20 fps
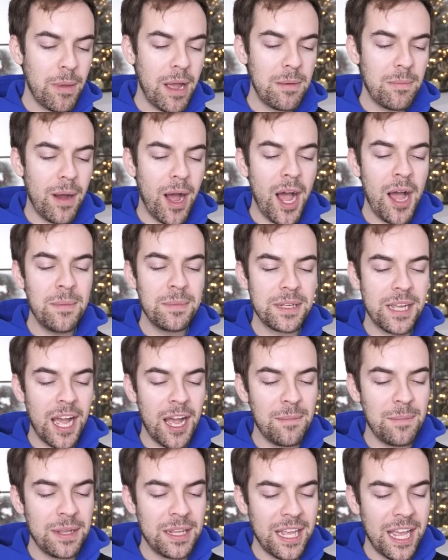My mom
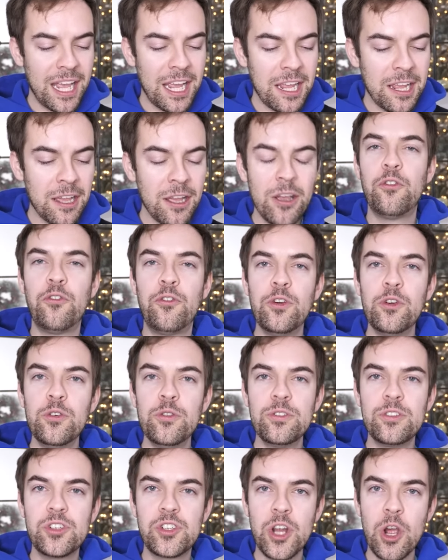got me a
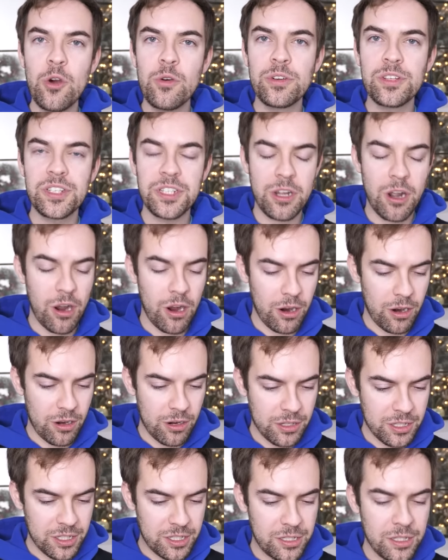food jokes
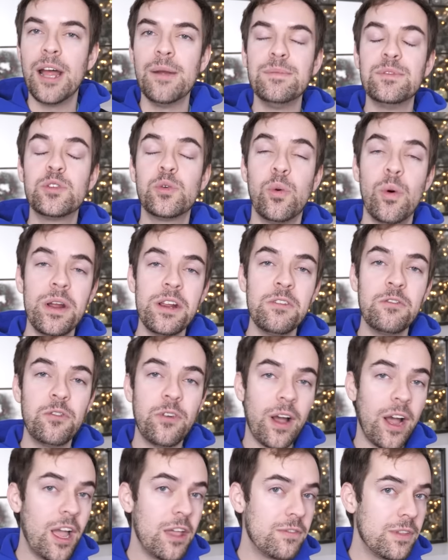cards. I'm
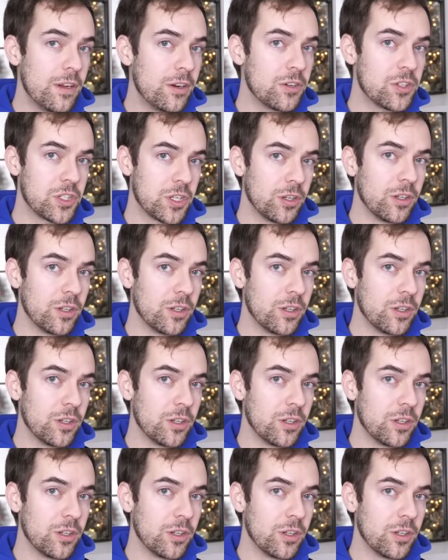twenty-five years